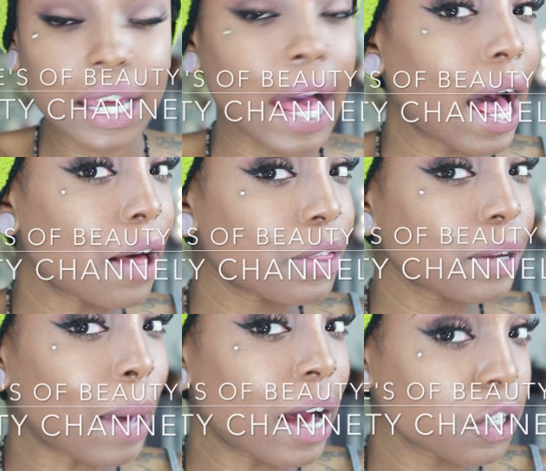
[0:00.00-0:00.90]
how the
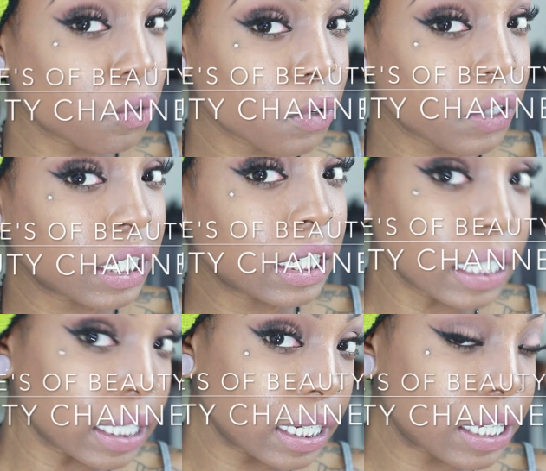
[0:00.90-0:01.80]
actual
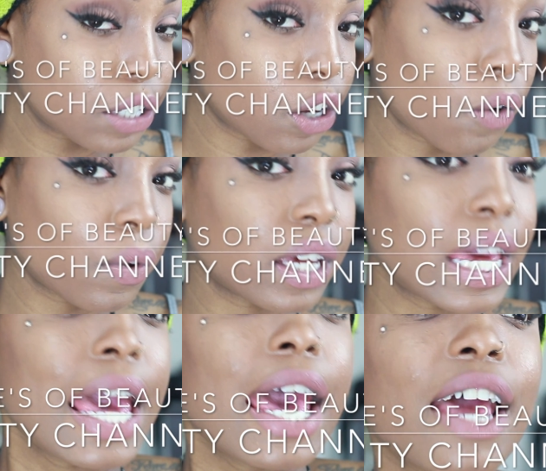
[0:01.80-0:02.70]
healing is going,
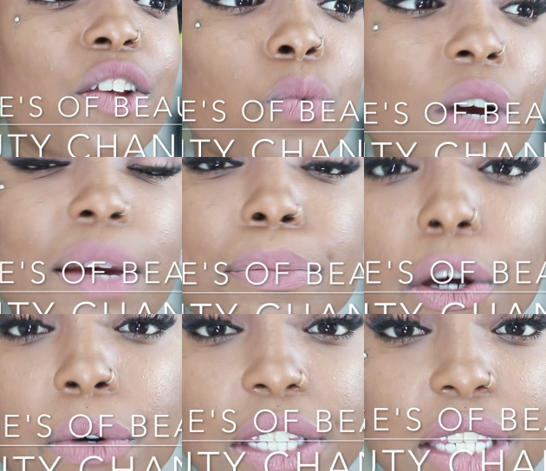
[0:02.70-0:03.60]
and what I'm
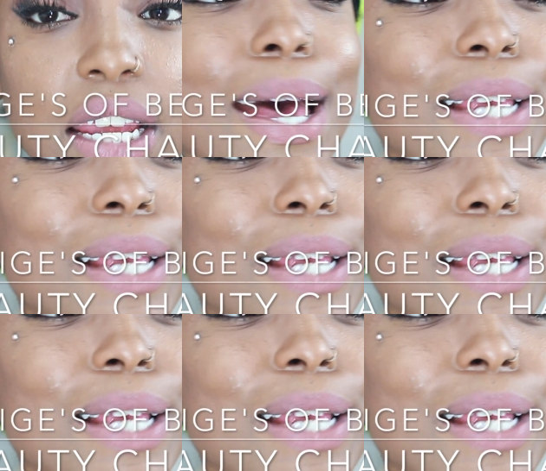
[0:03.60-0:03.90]
noticing.